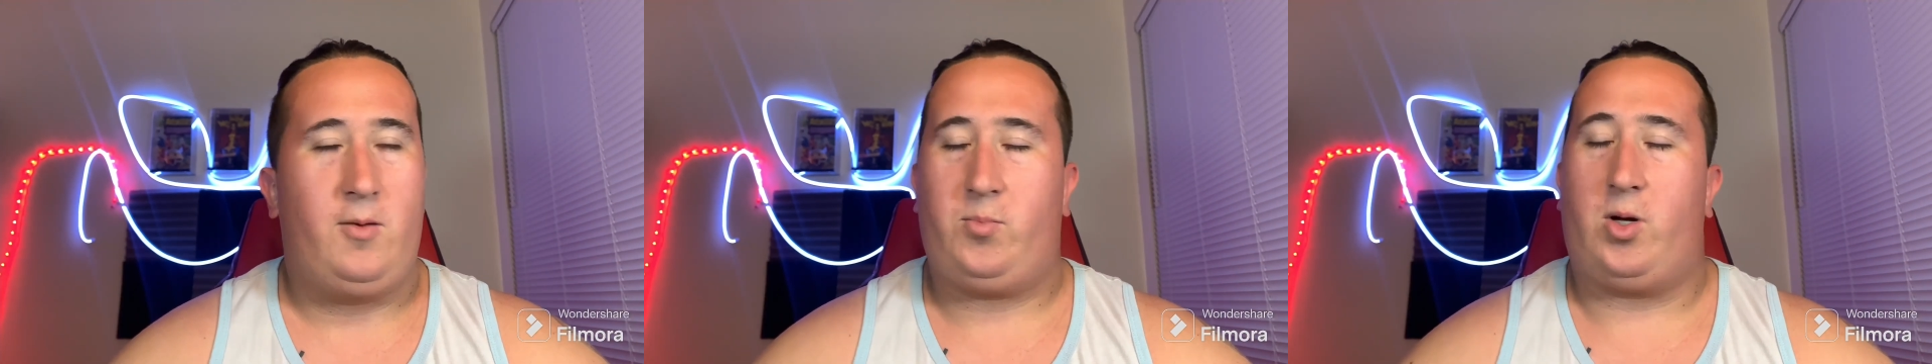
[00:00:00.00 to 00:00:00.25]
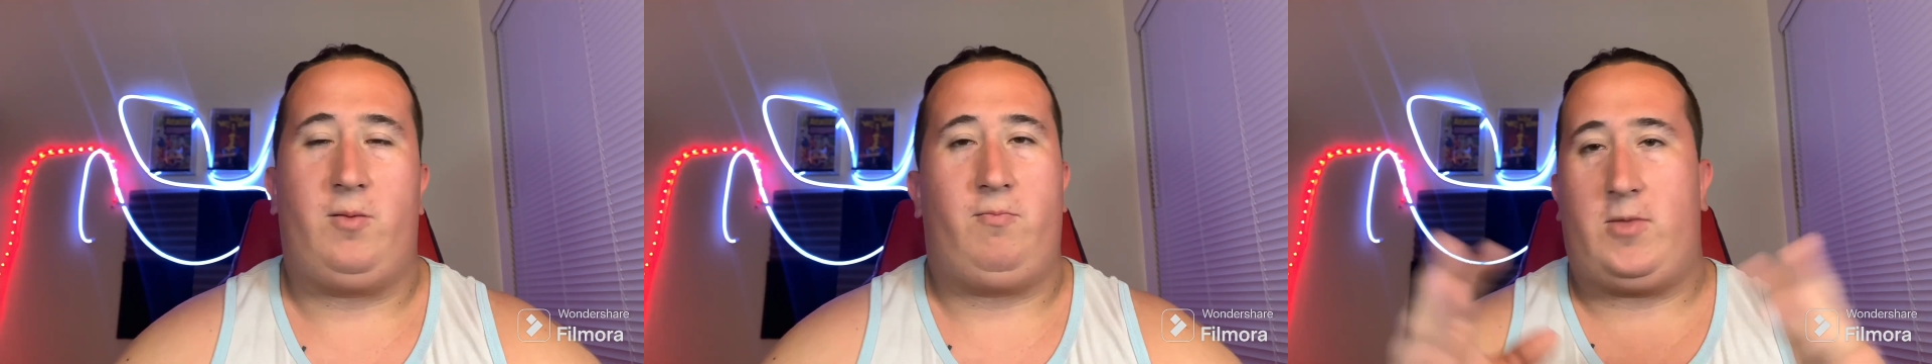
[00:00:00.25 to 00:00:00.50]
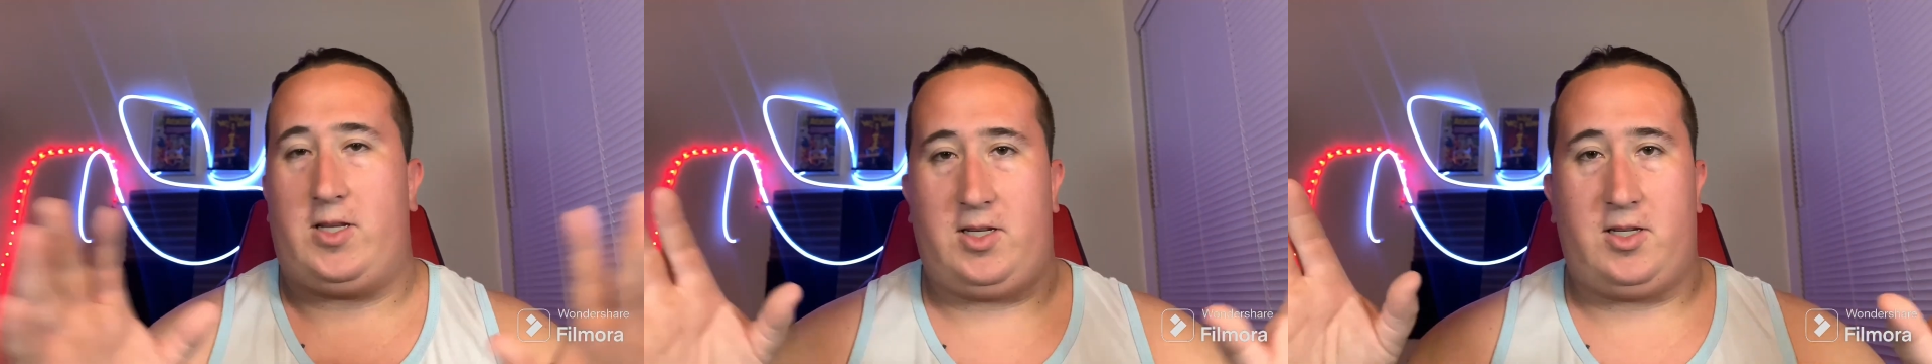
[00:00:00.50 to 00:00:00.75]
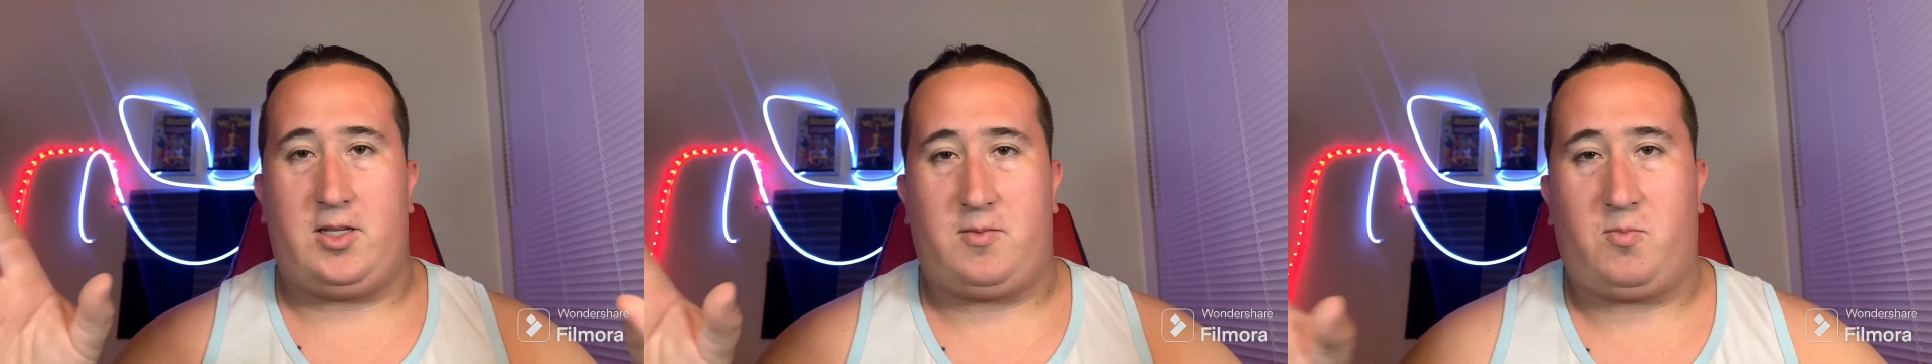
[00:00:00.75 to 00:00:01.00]
But this
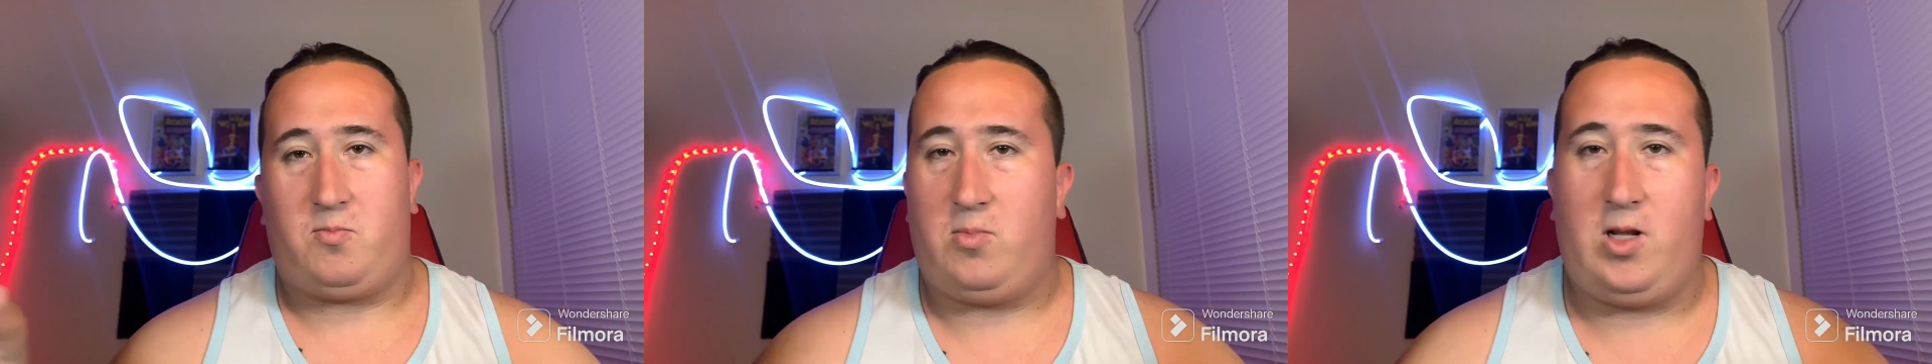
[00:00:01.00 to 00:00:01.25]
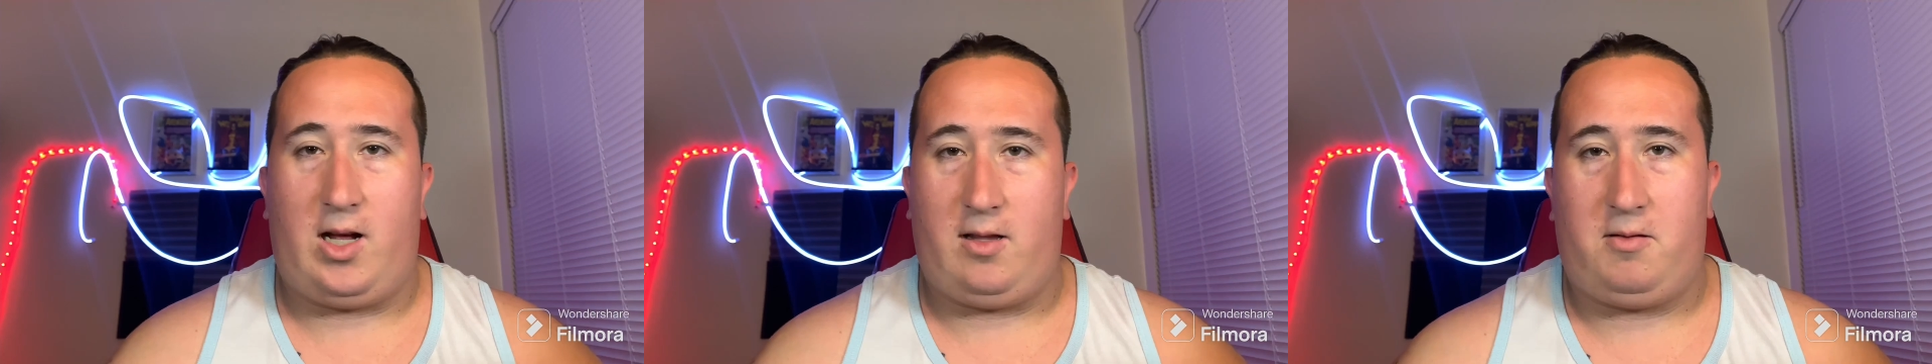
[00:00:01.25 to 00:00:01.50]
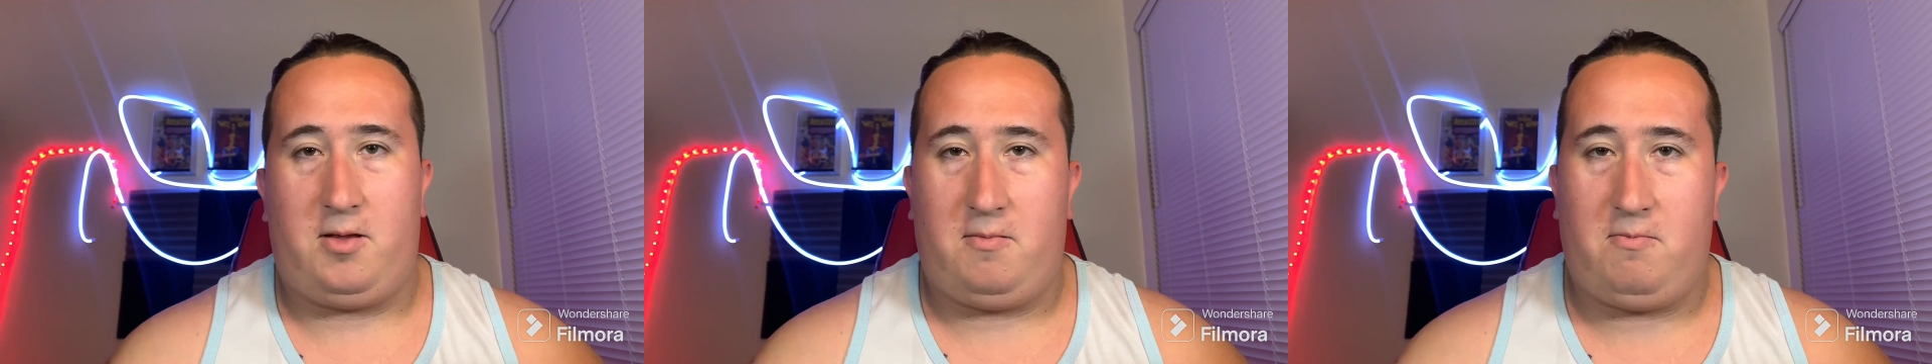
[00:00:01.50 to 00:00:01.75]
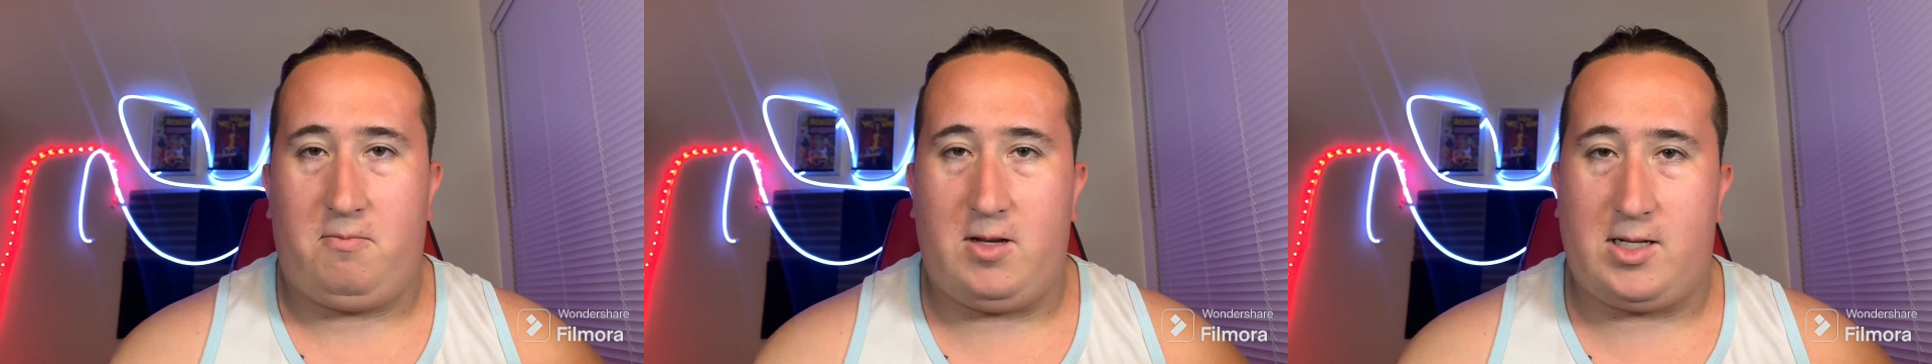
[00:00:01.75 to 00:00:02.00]
is not
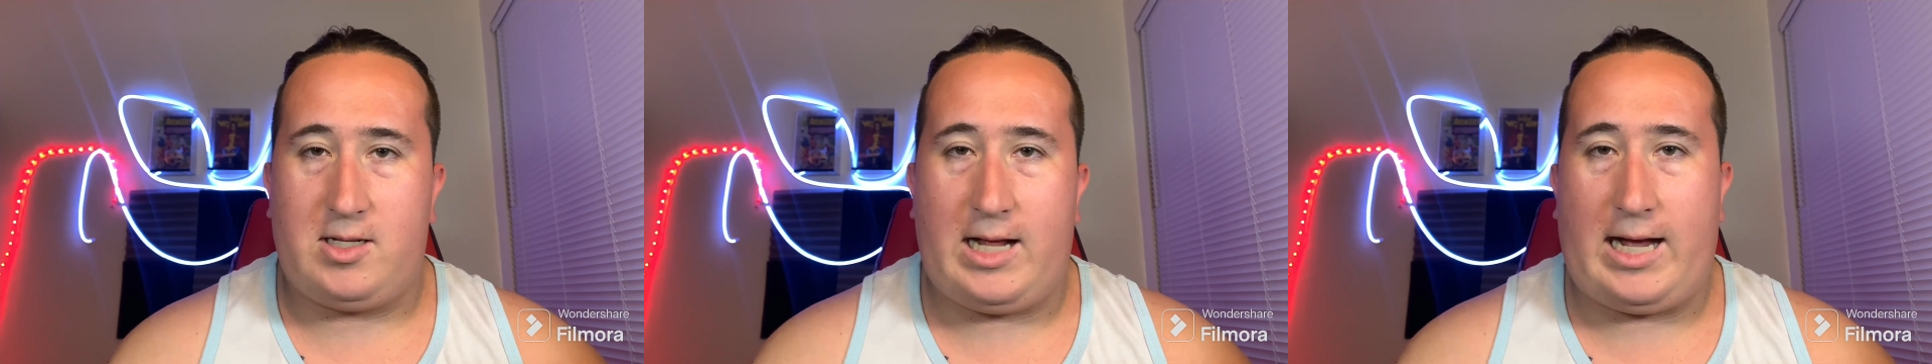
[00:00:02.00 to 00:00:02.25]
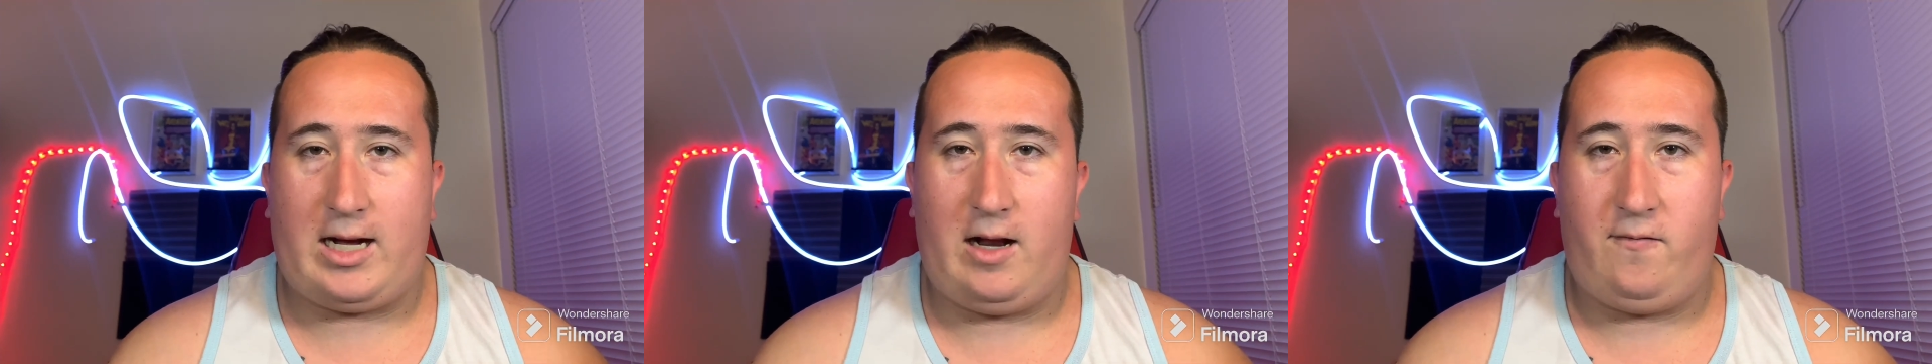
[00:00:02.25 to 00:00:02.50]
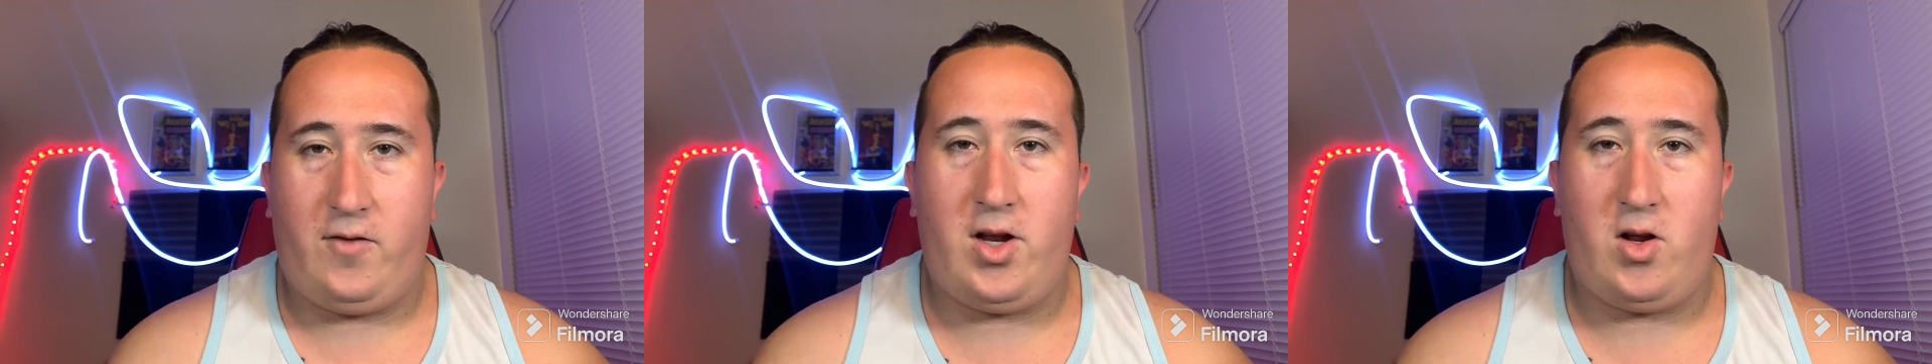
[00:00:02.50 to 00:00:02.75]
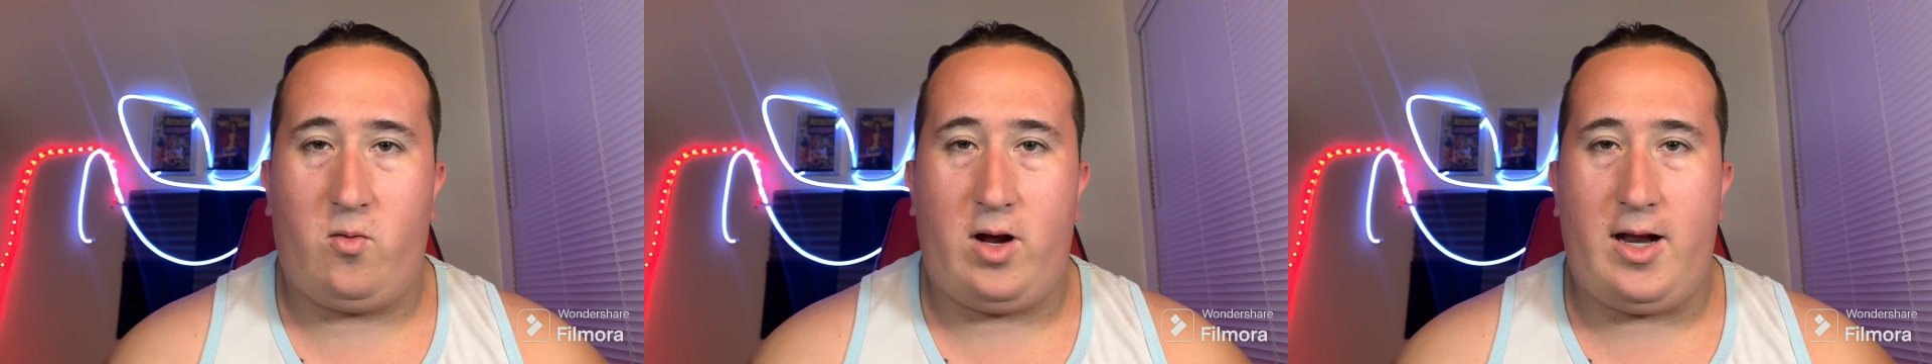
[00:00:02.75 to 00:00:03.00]
that kind of
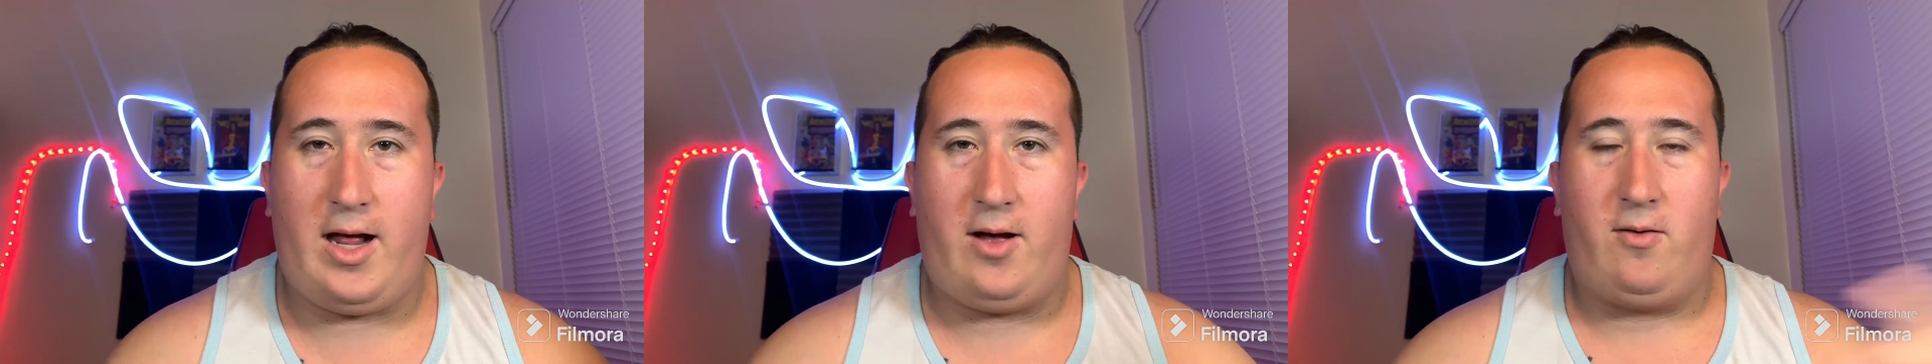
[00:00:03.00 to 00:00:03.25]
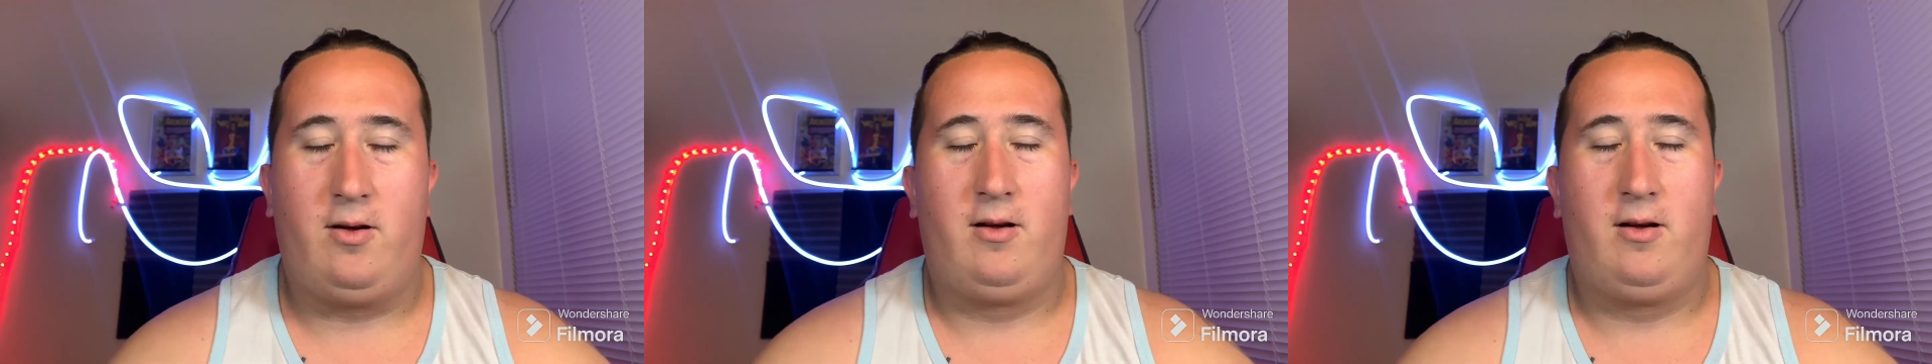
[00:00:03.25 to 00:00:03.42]
video right now.